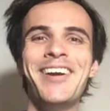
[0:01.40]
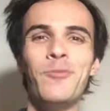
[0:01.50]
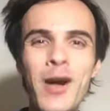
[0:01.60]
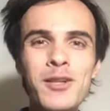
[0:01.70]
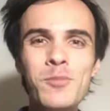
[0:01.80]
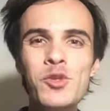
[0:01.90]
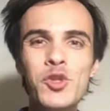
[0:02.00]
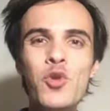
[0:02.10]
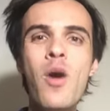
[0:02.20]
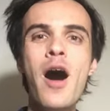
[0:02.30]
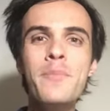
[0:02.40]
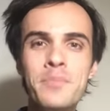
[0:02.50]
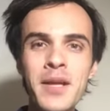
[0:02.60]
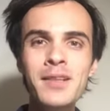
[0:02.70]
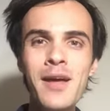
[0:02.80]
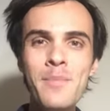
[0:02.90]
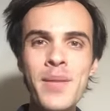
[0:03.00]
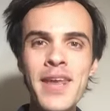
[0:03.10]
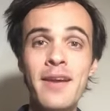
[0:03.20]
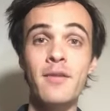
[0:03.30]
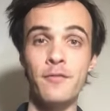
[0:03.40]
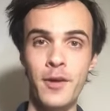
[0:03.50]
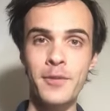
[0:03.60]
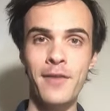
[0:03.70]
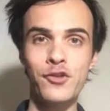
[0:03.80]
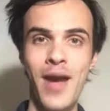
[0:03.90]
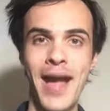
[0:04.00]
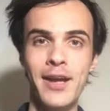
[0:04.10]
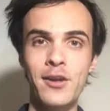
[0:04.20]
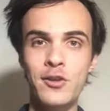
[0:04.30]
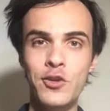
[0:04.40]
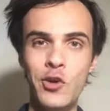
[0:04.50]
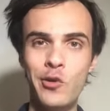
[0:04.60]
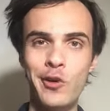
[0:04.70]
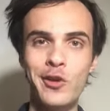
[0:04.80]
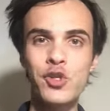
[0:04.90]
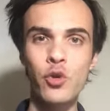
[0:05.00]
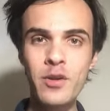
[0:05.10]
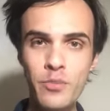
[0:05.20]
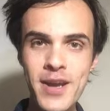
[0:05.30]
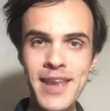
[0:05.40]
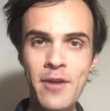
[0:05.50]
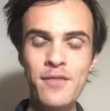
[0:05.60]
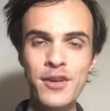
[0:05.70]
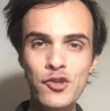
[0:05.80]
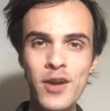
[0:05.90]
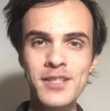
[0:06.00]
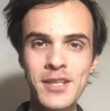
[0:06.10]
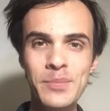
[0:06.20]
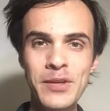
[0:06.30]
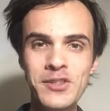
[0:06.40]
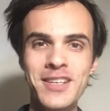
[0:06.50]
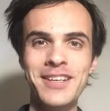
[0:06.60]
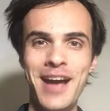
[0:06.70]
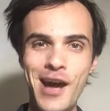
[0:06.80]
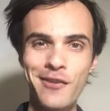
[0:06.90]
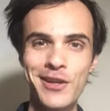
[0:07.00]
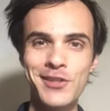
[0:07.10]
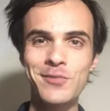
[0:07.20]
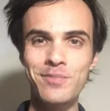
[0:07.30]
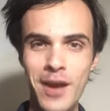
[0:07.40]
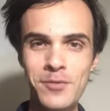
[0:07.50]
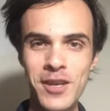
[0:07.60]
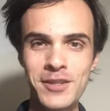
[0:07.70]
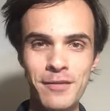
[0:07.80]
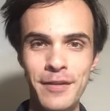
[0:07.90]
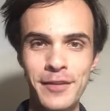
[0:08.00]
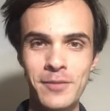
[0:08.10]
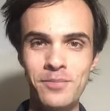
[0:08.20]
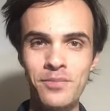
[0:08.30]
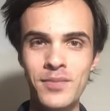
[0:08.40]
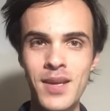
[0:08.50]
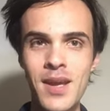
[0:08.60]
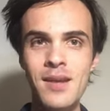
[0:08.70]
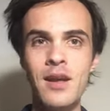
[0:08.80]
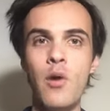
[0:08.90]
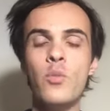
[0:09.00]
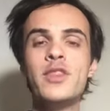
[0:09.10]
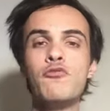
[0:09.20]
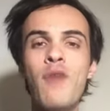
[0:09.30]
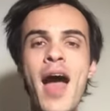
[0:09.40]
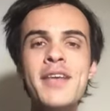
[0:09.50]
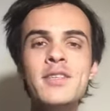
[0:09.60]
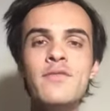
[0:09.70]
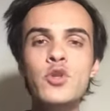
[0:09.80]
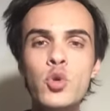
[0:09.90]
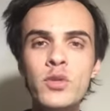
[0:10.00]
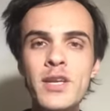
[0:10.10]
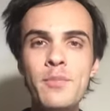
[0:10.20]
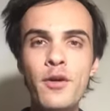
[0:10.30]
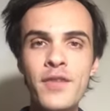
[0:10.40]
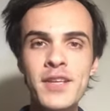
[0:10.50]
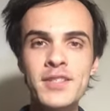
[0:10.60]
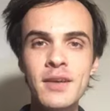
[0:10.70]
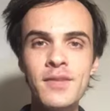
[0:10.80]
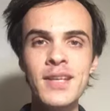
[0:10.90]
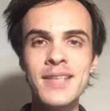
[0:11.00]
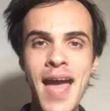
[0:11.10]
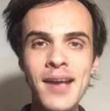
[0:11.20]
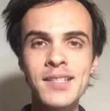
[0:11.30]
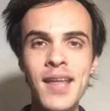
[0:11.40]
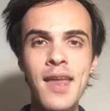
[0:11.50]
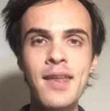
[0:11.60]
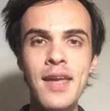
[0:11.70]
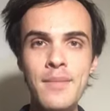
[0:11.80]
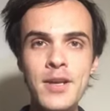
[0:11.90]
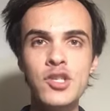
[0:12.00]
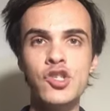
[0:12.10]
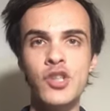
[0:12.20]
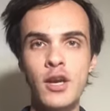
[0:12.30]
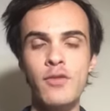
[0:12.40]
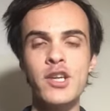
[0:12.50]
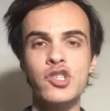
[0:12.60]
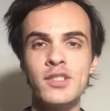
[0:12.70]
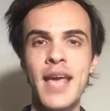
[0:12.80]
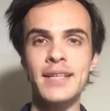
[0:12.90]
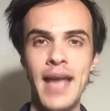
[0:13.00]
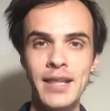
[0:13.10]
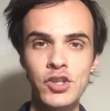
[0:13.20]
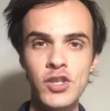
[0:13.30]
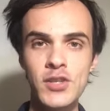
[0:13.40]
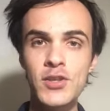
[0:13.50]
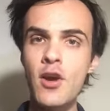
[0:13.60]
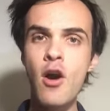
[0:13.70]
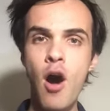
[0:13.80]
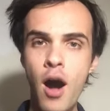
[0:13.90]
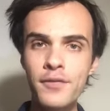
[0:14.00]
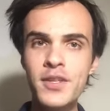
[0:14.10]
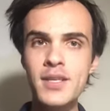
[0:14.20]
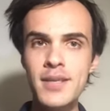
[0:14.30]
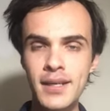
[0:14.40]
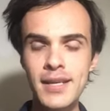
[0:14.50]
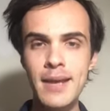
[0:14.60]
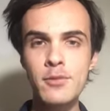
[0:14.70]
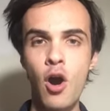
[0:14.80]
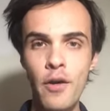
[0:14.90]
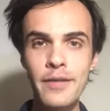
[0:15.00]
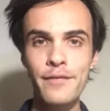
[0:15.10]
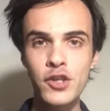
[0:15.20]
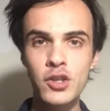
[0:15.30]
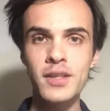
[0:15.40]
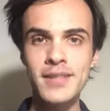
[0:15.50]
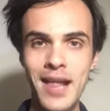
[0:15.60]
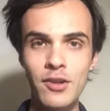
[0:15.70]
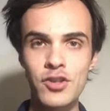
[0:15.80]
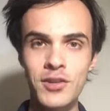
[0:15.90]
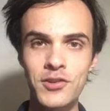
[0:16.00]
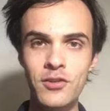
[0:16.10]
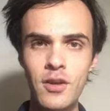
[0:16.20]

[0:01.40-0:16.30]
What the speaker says: Welcome to A Bill a Minute from GovTrack, your short breakdown of interesting bills in Congress. I'm Jesse Rifkin. Now, with the rise of newly pervasive text and image generation technologies, often nicknamed artificial intelligence,